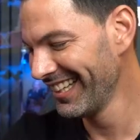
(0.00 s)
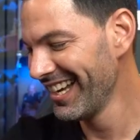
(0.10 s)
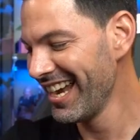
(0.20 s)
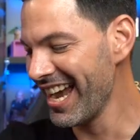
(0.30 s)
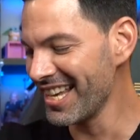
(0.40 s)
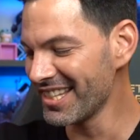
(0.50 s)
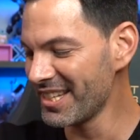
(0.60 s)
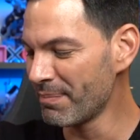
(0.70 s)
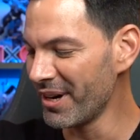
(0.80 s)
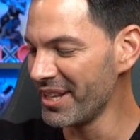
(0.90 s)
It has a
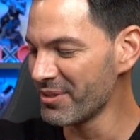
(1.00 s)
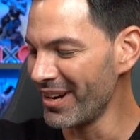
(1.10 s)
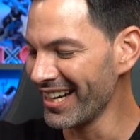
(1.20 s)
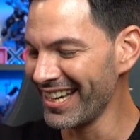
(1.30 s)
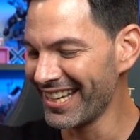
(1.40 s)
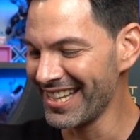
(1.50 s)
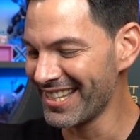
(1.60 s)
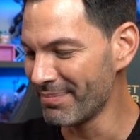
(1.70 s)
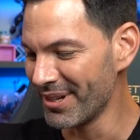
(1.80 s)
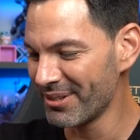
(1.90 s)
zipper on this, YKK
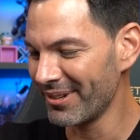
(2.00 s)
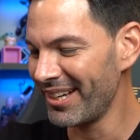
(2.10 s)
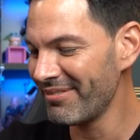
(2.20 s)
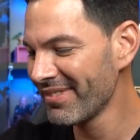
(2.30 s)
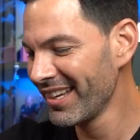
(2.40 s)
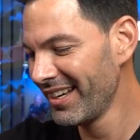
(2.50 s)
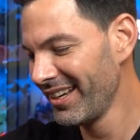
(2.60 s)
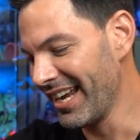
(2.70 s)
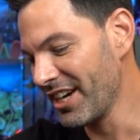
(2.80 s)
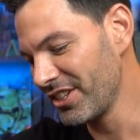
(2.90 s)
zipper as well.
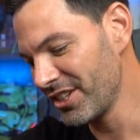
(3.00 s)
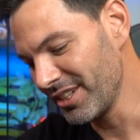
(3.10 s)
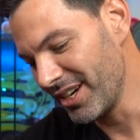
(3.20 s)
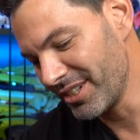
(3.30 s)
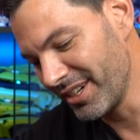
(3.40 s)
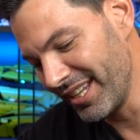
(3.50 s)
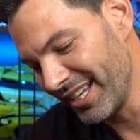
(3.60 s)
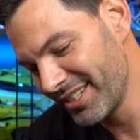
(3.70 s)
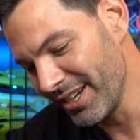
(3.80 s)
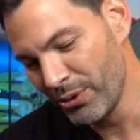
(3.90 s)
Actually just locked onto
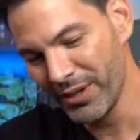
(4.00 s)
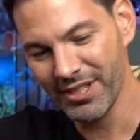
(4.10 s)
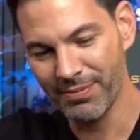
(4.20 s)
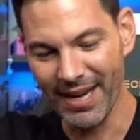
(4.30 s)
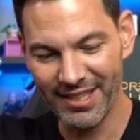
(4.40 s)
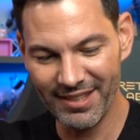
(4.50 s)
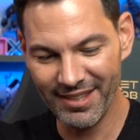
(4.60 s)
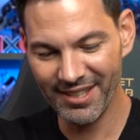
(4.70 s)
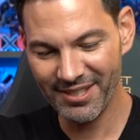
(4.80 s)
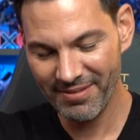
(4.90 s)
that. See how quick this magnet
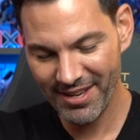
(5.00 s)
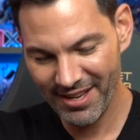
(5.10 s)
thing is?